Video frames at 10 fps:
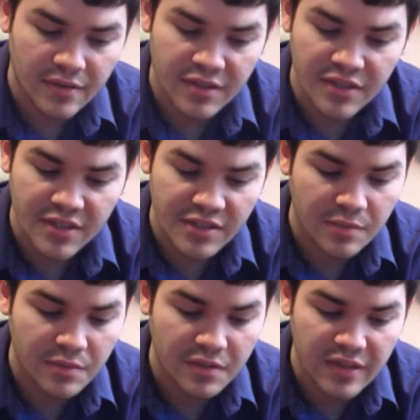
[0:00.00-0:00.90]
congestion
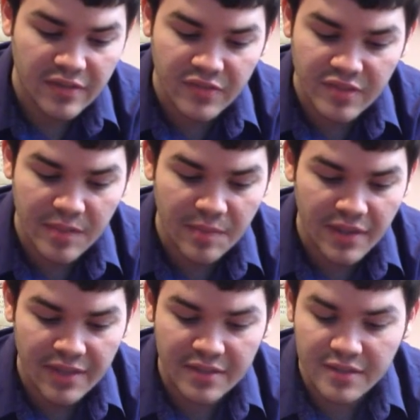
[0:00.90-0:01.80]
relief, sleep
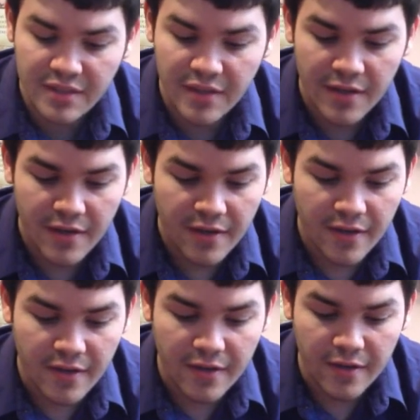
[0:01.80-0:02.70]
aids,
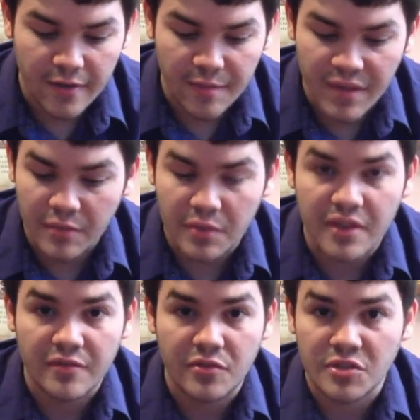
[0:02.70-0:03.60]
pain
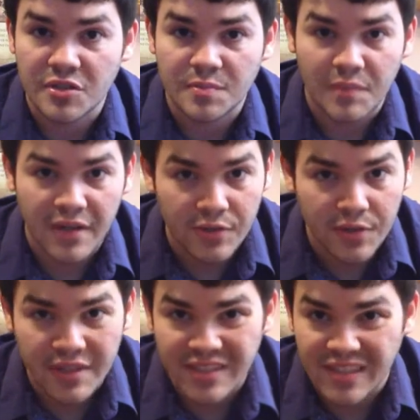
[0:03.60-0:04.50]
relievers,
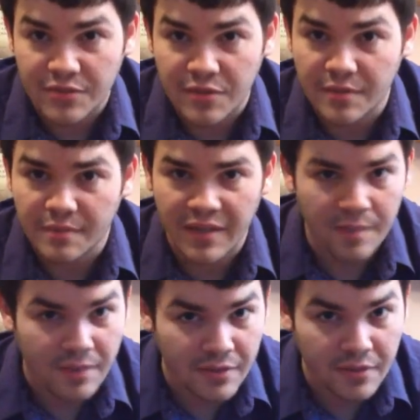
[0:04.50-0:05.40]
migraine, Excedrin. I
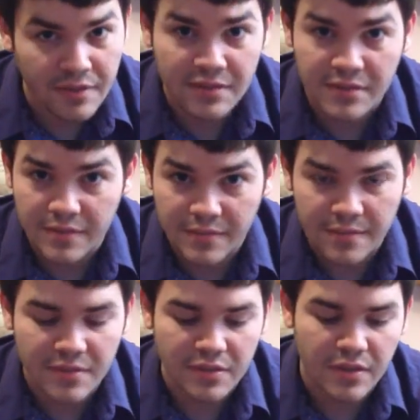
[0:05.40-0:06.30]
get migraines,
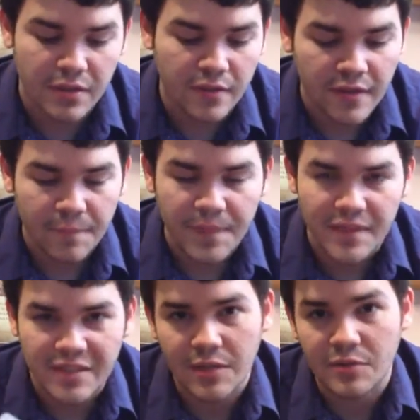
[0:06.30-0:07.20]
so
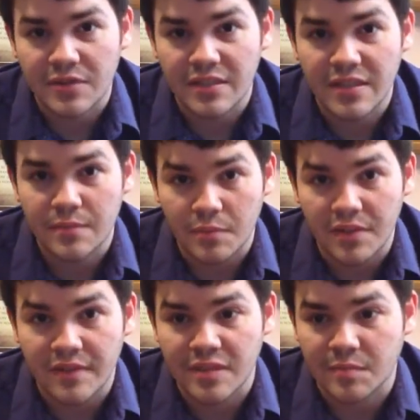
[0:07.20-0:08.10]
just get what you need,
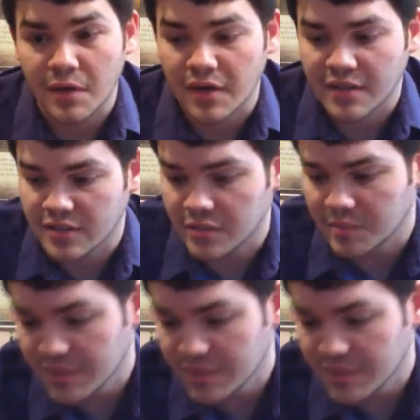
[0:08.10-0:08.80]
put it in this box, and you'll